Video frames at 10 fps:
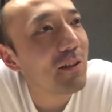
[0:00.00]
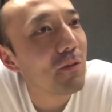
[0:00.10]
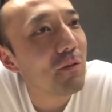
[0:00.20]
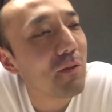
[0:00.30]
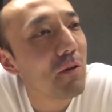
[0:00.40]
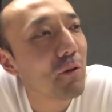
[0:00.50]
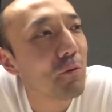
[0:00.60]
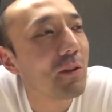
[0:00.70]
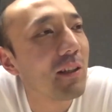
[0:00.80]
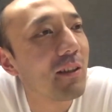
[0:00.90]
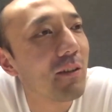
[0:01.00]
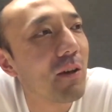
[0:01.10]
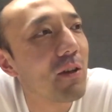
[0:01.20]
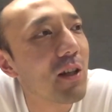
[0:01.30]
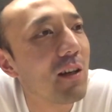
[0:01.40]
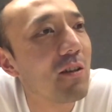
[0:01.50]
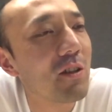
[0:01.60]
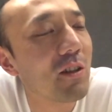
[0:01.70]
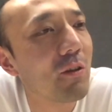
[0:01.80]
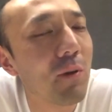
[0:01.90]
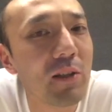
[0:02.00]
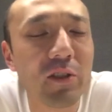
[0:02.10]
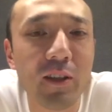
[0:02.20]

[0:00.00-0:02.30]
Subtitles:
good and a very challenging question.